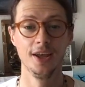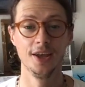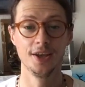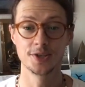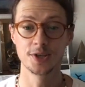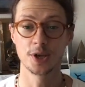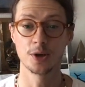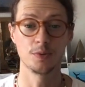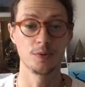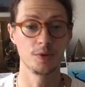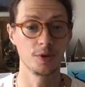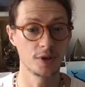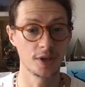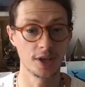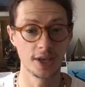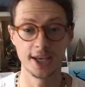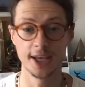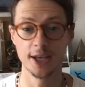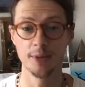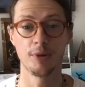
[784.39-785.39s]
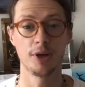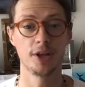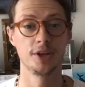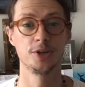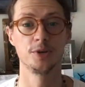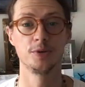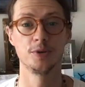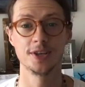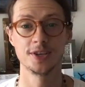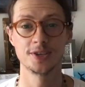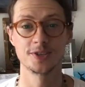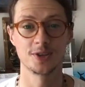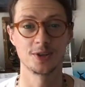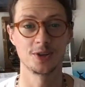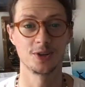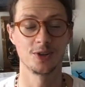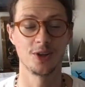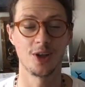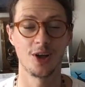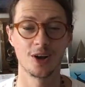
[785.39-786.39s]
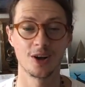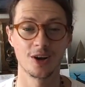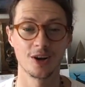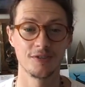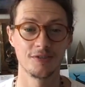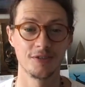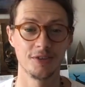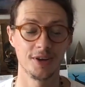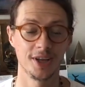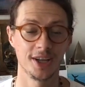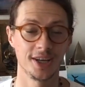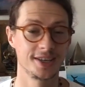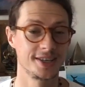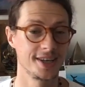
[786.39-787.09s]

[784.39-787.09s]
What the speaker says: So you can keep on doing this a little longer if you need.